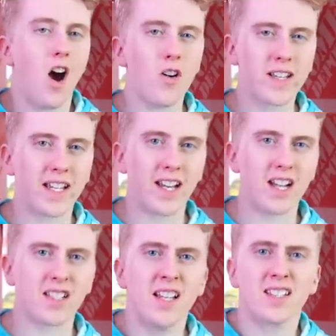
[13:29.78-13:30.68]
Okay,
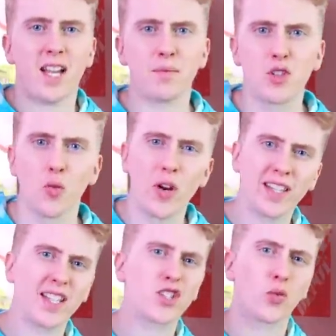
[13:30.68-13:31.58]
guys, time to
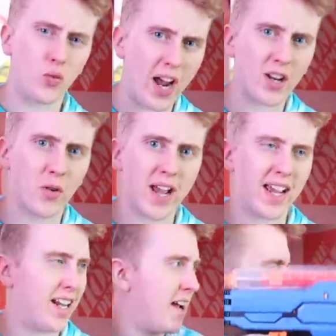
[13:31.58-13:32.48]
win this right away.